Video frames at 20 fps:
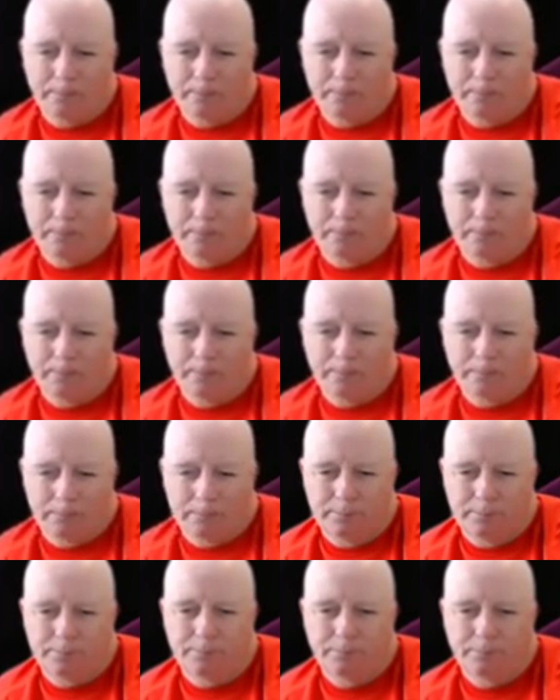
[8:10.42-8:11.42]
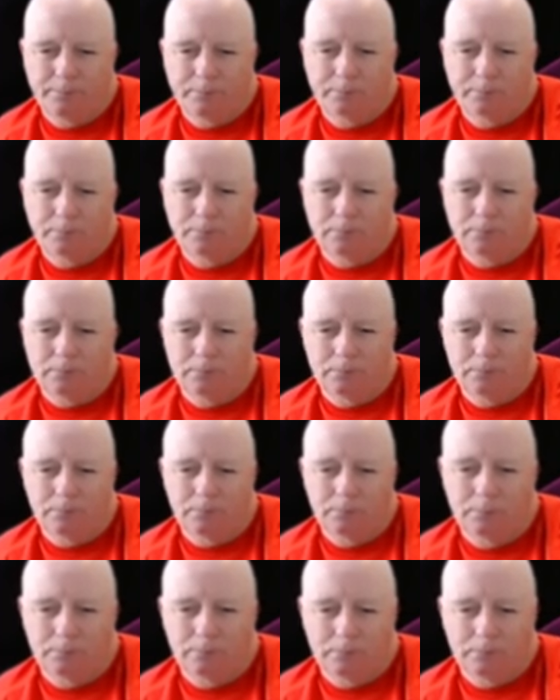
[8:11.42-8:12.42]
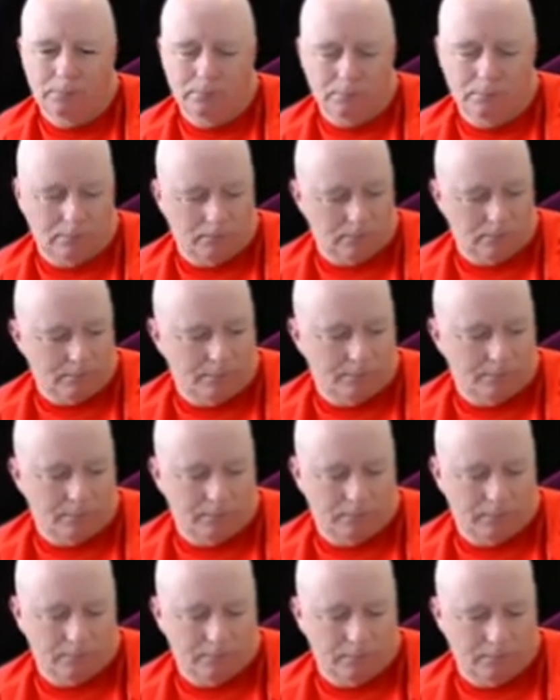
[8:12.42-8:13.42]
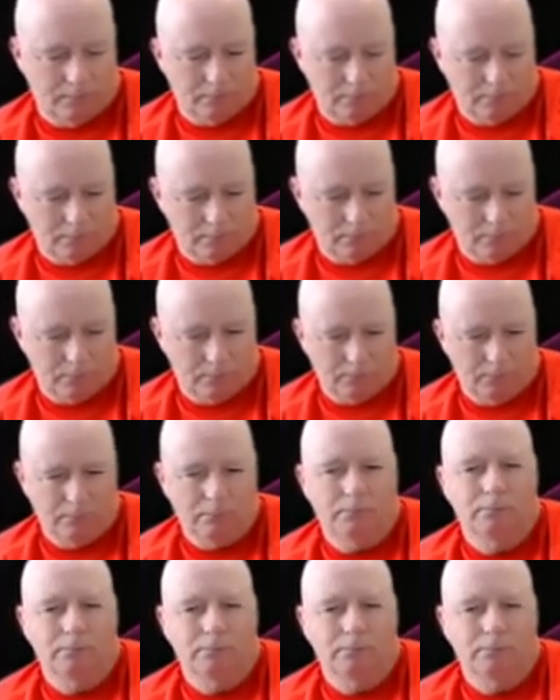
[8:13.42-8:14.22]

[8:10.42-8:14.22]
This person isn't speaking.